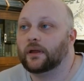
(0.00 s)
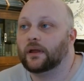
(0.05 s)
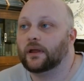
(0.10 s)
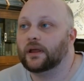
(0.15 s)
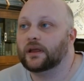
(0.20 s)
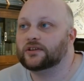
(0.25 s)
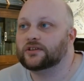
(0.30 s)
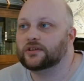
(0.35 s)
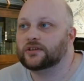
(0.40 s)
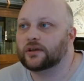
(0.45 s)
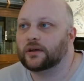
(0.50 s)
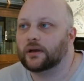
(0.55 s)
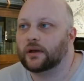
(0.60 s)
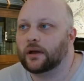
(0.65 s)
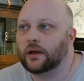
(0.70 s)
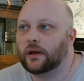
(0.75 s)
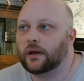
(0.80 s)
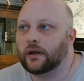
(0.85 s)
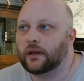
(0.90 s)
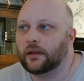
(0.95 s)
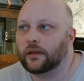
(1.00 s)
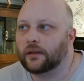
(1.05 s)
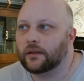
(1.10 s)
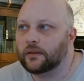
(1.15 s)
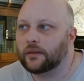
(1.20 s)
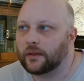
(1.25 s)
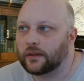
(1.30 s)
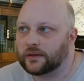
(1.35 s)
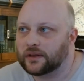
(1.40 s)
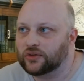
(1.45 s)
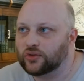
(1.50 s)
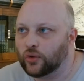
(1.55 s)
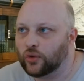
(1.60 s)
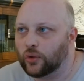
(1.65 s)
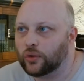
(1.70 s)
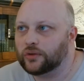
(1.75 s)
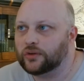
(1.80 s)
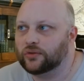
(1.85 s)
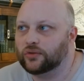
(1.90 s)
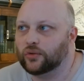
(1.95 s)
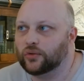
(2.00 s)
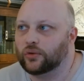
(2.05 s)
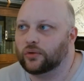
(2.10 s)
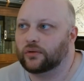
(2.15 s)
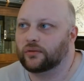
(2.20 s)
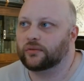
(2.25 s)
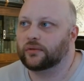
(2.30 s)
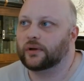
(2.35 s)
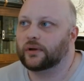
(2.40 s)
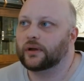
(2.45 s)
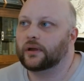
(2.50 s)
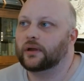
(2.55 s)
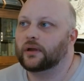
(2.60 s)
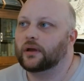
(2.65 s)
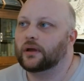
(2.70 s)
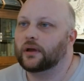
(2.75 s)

is that in northern Norway,